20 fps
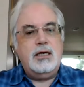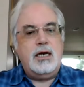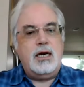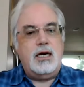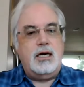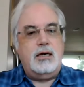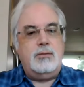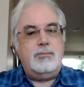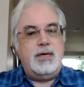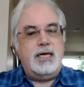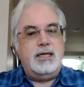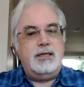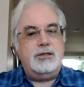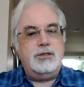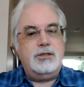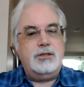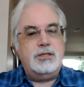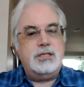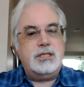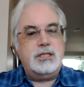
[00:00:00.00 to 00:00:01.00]

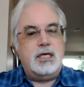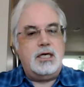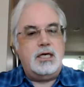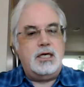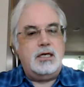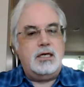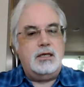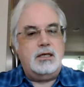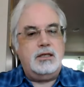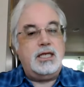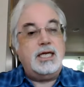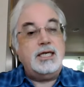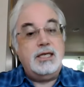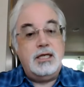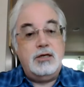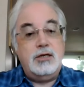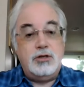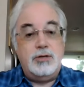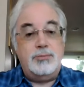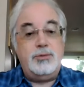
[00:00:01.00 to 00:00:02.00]
and
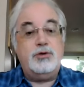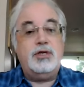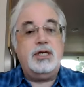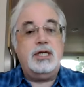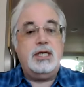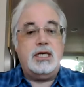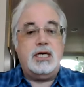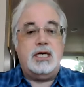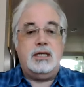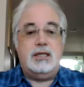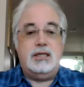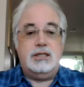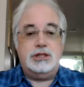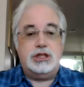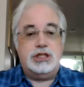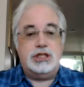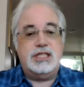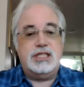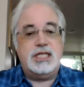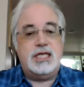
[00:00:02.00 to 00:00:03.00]
Glendale Community College
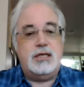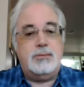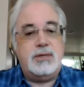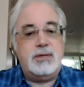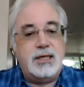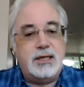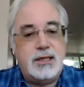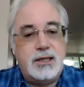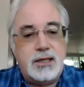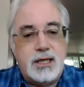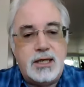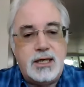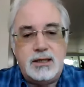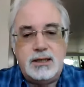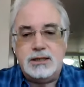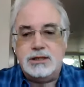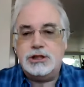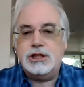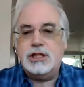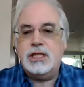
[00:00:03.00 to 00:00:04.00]
and Santa Monica
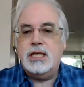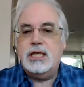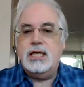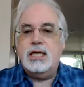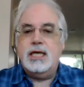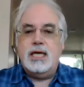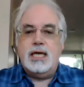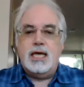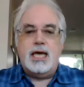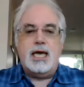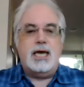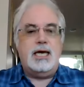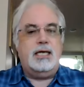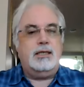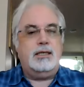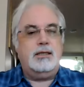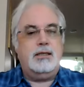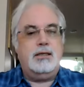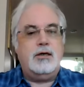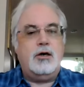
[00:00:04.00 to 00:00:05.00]
College.
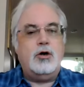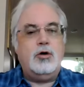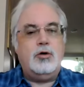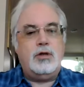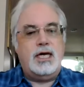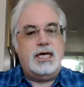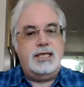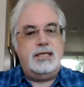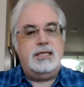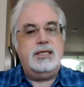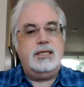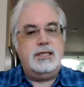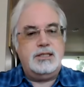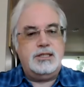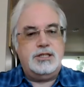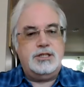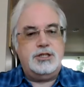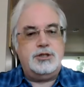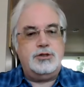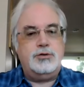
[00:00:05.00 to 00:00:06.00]
And the whole idea is
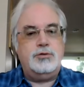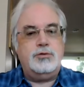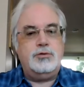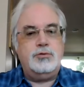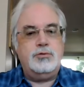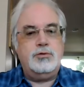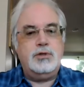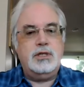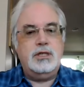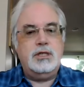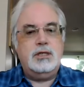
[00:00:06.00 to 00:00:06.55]
to